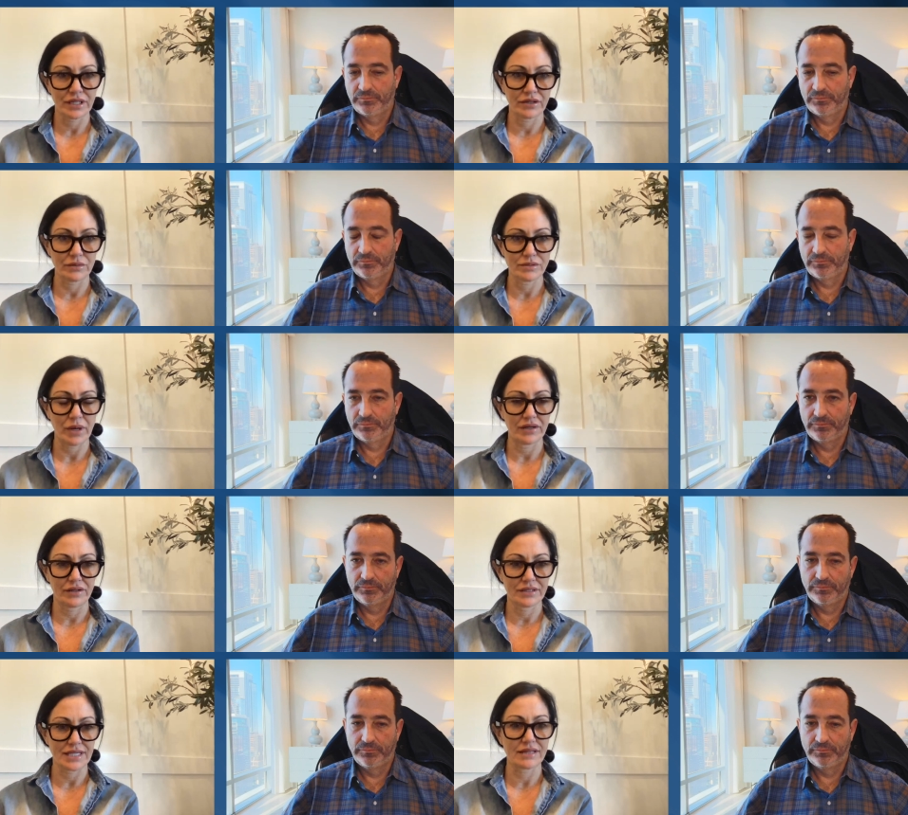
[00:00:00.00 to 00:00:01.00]
Speaker 1: language model
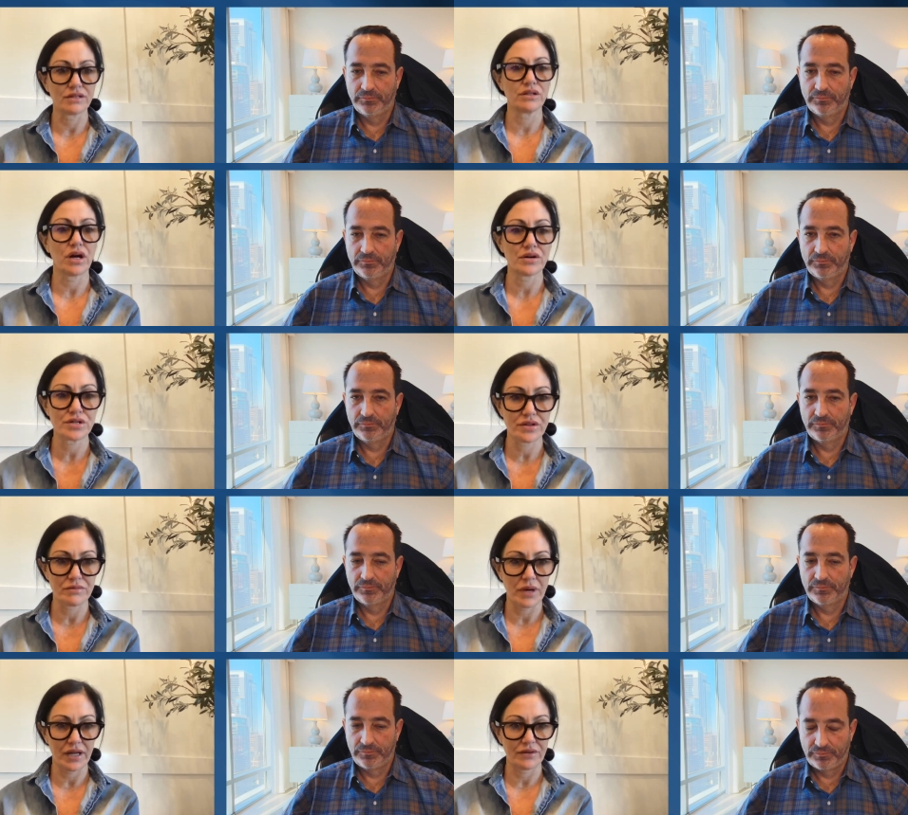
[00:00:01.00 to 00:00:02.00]
it's like the larger the
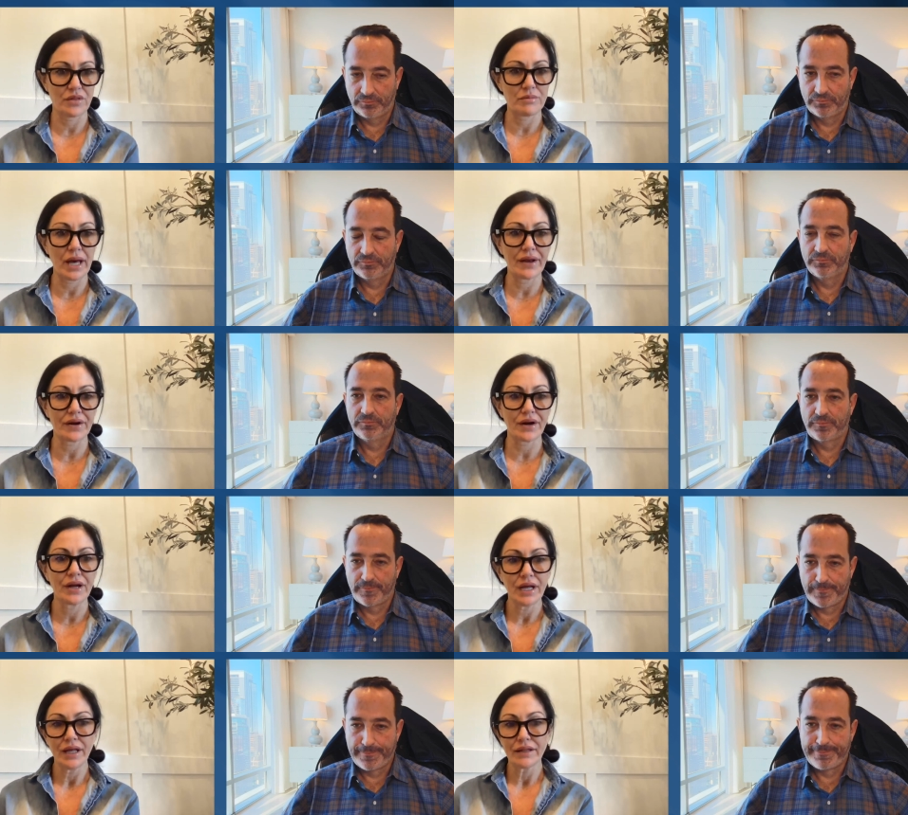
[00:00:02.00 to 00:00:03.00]
model the better.
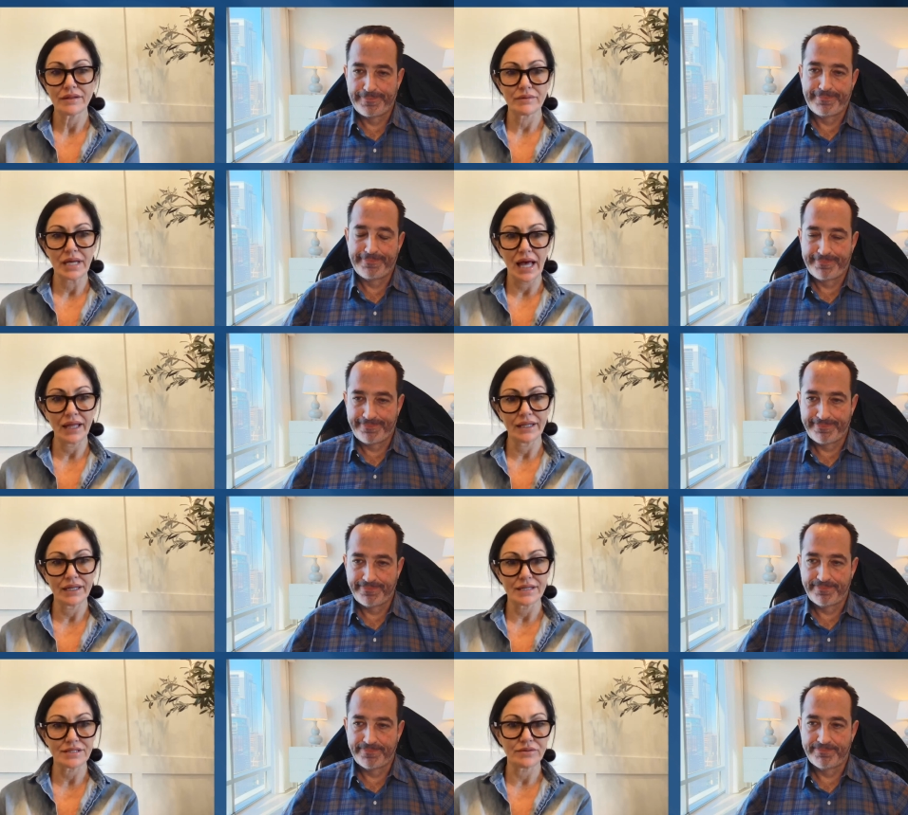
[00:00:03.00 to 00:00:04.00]
The reality
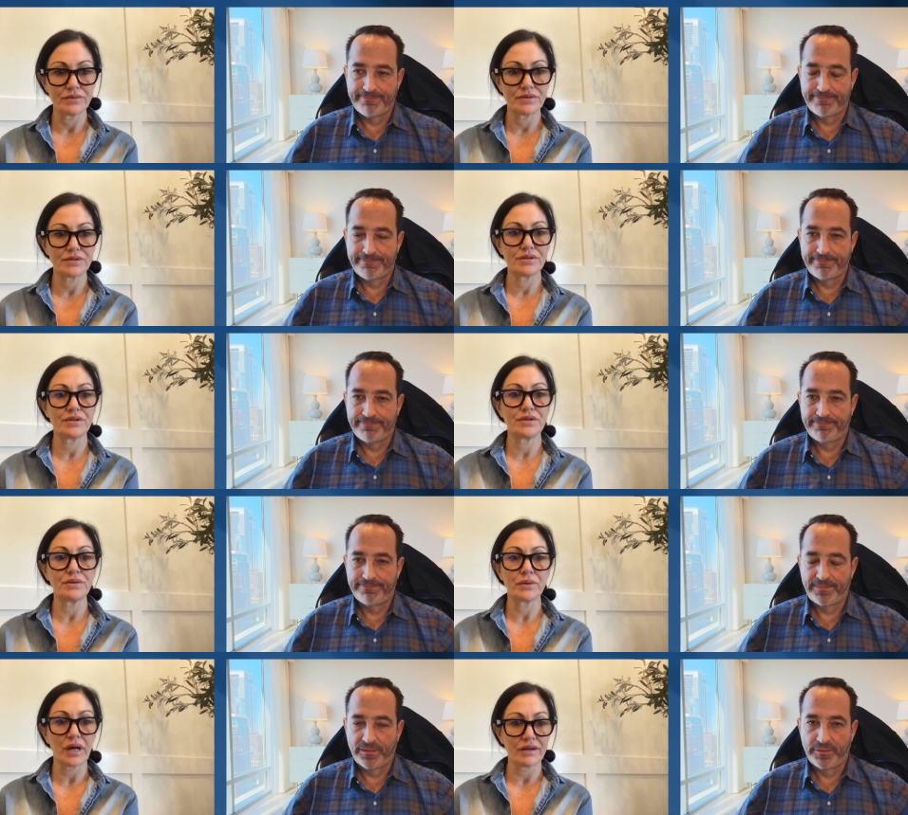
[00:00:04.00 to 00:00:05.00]
is you
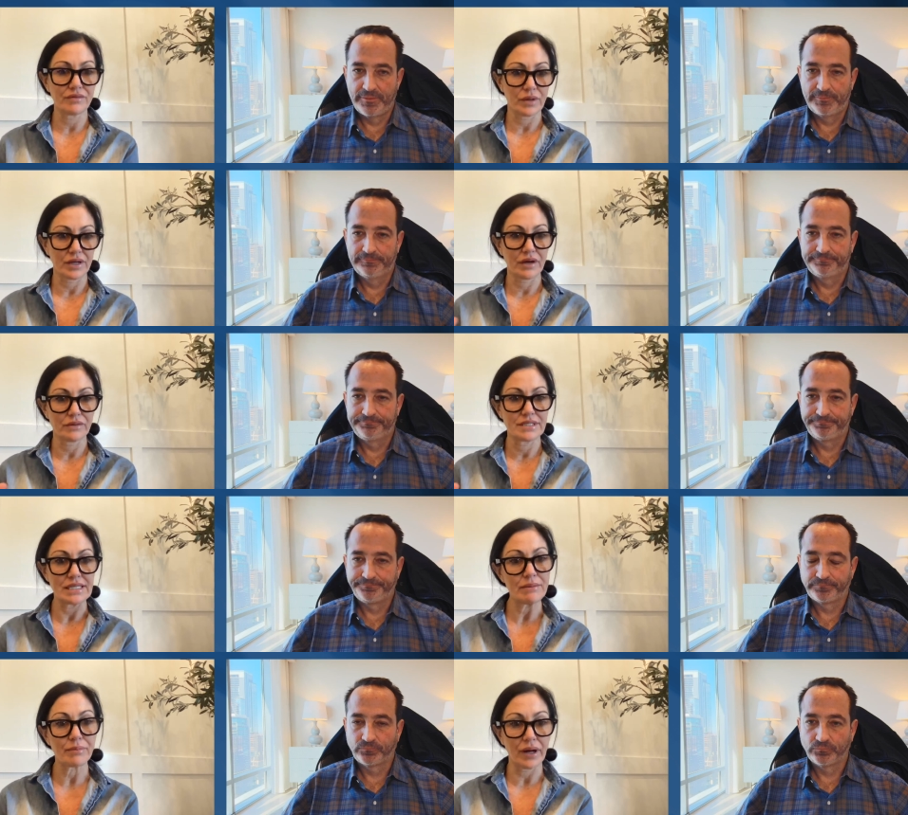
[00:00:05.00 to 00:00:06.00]
you kind of want to go
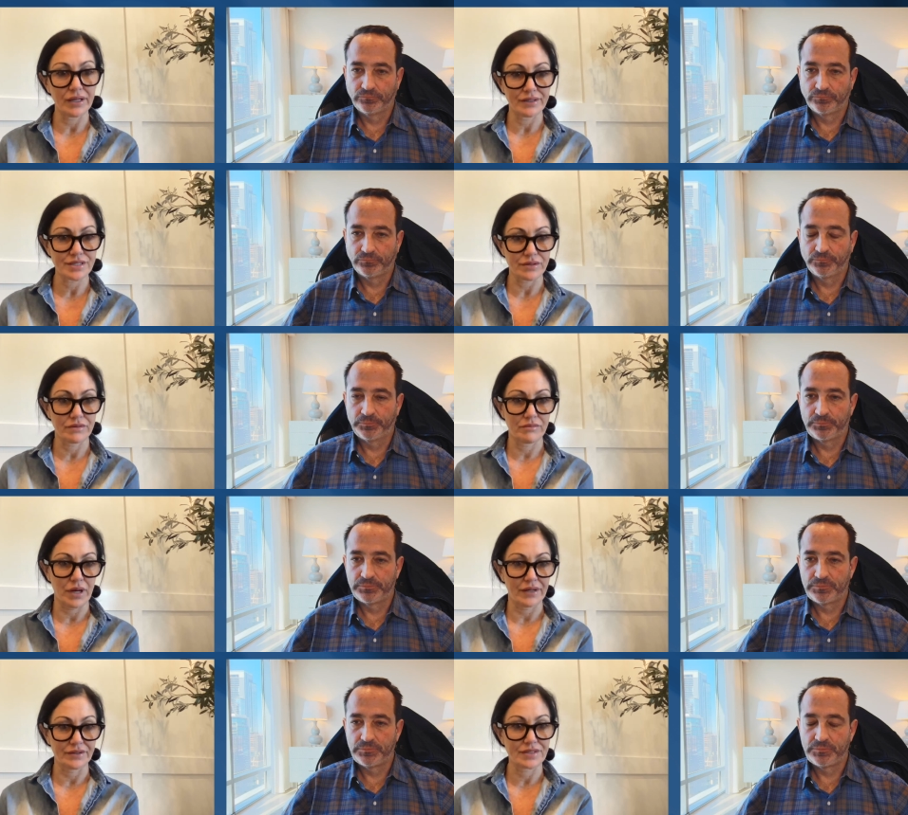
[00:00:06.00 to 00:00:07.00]
deep on certain
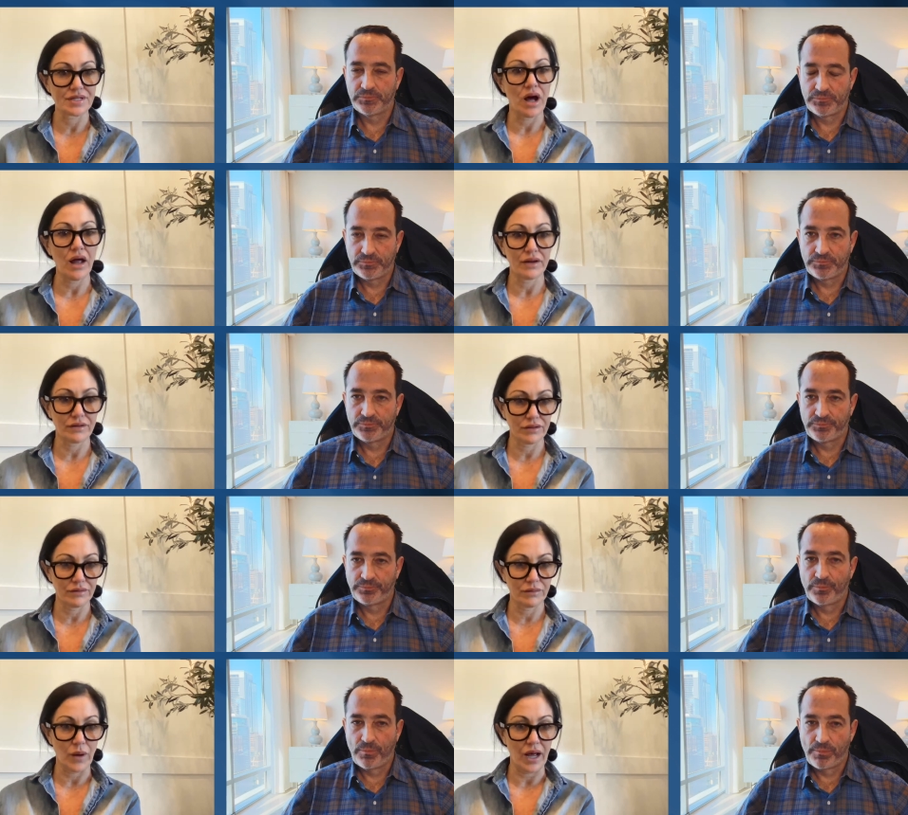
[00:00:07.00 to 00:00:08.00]
models, not
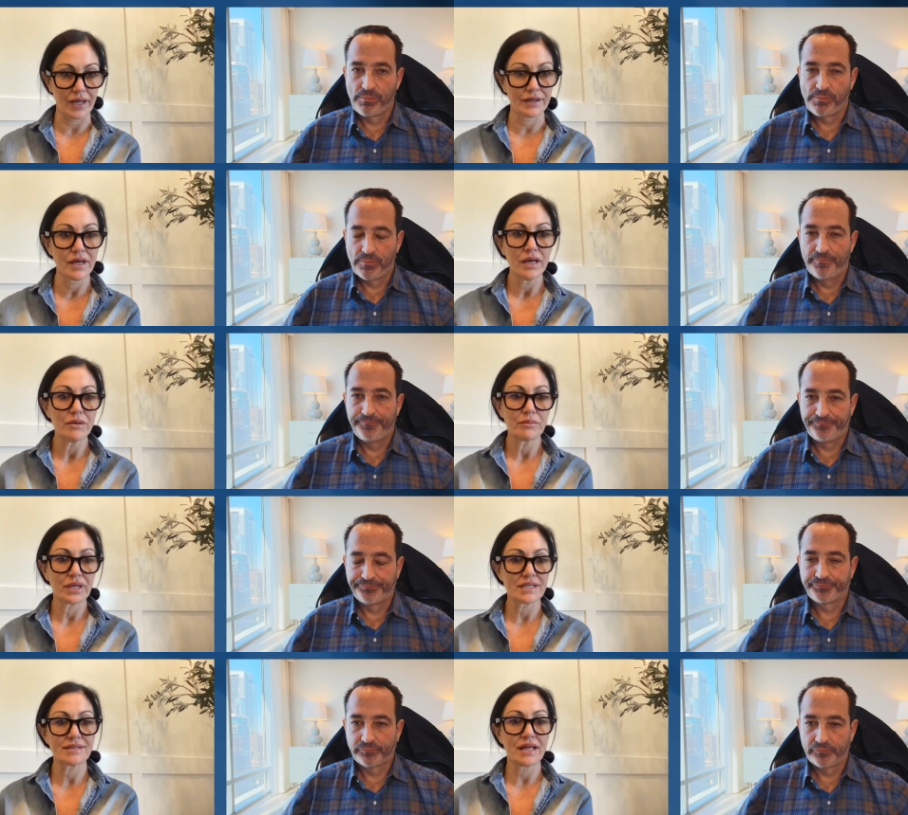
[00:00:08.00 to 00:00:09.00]
wide,
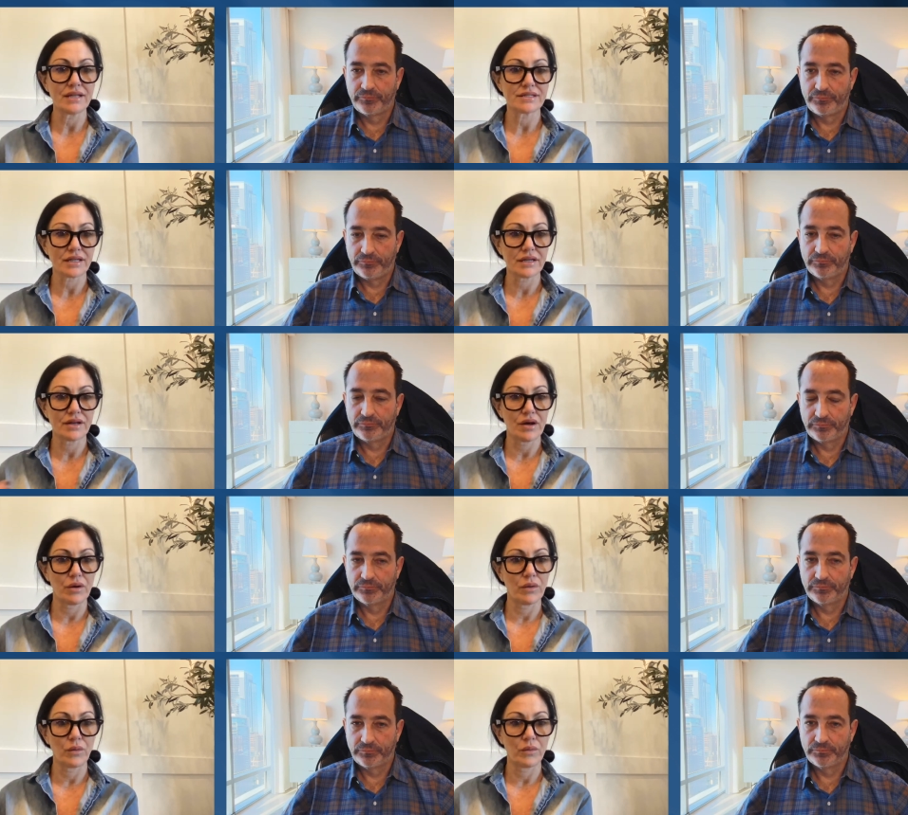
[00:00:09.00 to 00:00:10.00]
because then it's going to
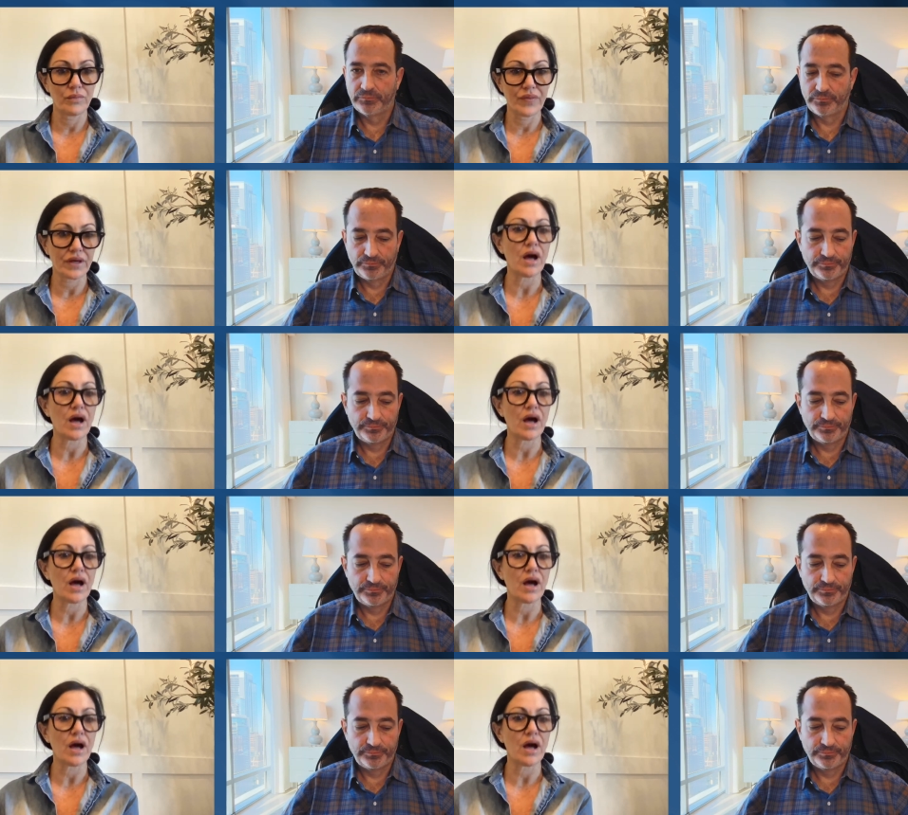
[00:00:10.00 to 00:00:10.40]
know the